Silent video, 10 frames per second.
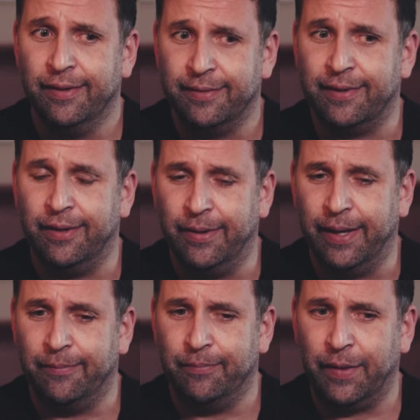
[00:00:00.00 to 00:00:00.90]
So
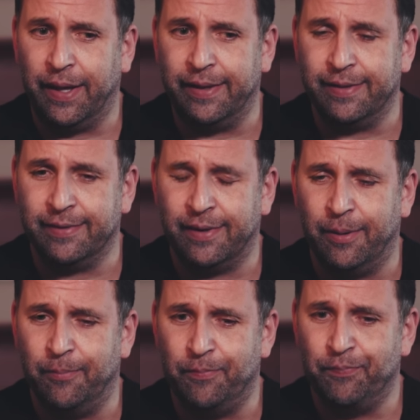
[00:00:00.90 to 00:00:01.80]
yeah, it's,
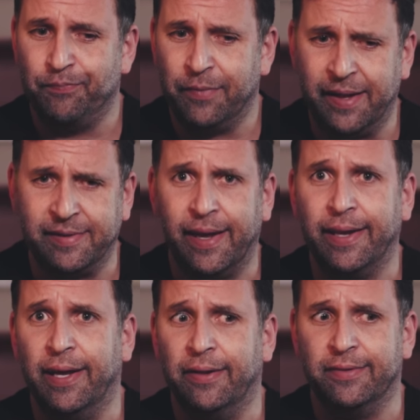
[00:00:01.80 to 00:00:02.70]
um, it's
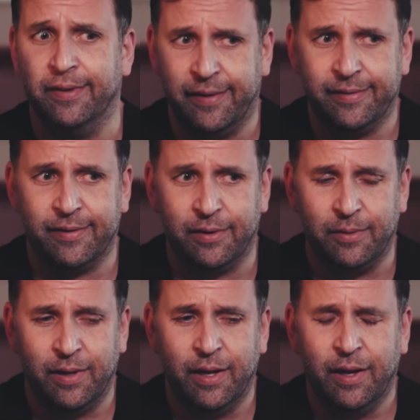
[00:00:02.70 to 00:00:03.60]
late now tonight, so
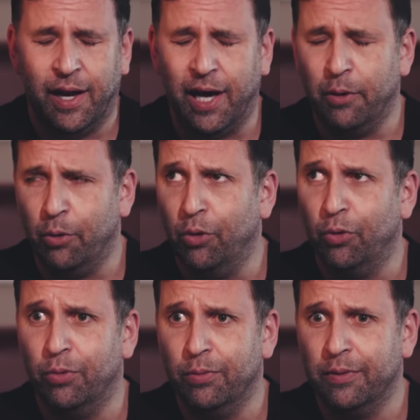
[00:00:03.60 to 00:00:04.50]
I
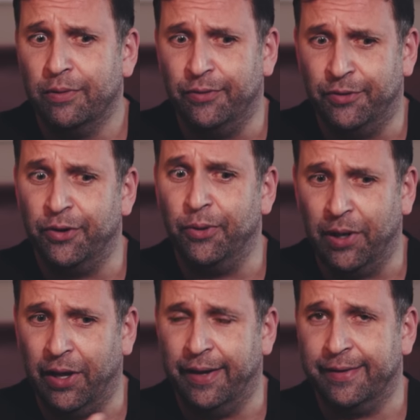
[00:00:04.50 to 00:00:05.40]
will do
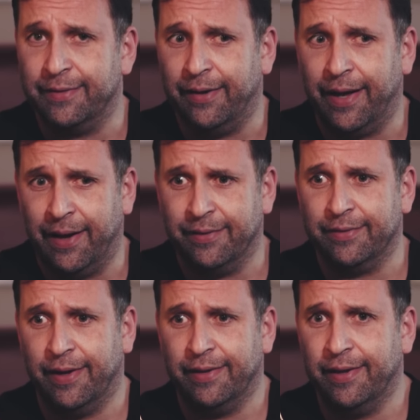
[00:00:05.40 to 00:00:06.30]
a line of sight
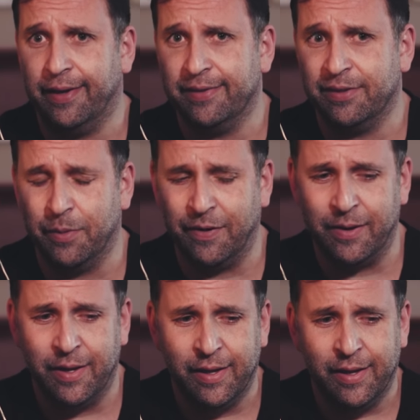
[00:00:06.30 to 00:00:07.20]
outside test
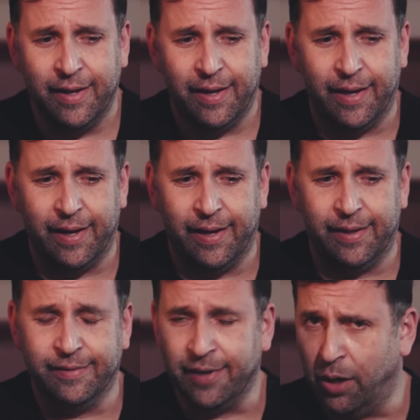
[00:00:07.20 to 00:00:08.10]
tomorrow
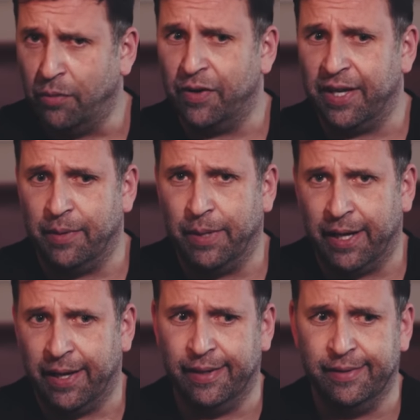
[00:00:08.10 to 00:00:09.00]
and hopefully get my
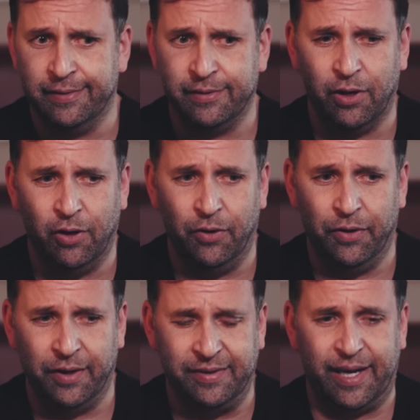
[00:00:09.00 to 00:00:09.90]
hands on
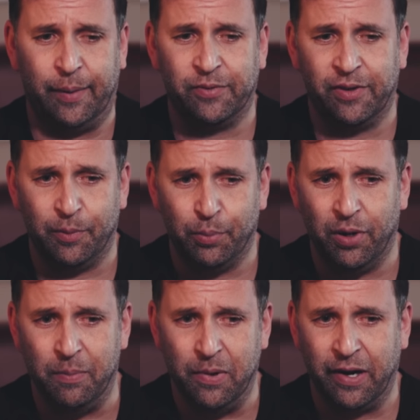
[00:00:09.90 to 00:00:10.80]
an adapter to
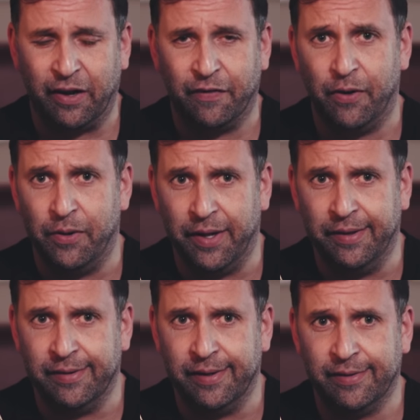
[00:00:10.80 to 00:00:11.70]
put a microphone
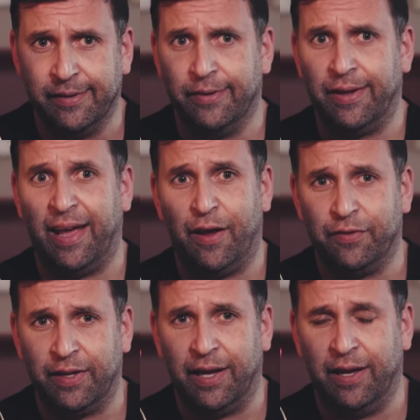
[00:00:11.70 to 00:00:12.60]
into this. I don't
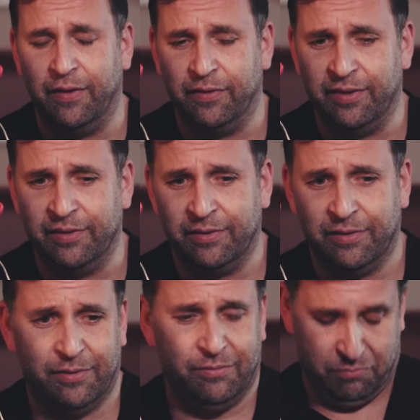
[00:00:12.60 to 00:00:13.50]
have to have
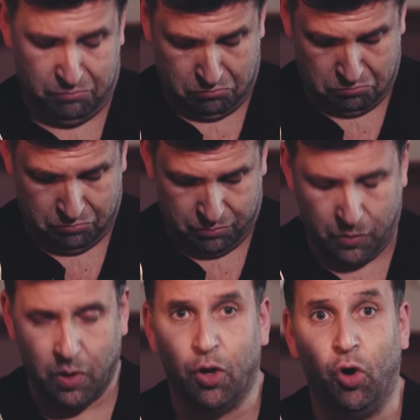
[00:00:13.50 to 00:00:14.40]
this
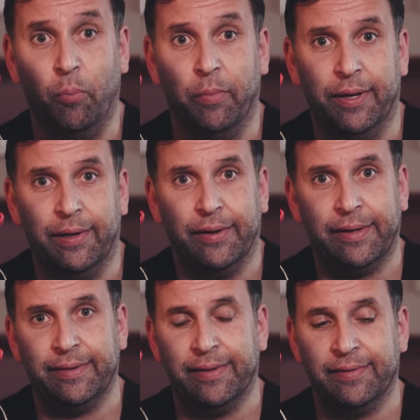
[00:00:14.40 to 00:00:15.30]
on me like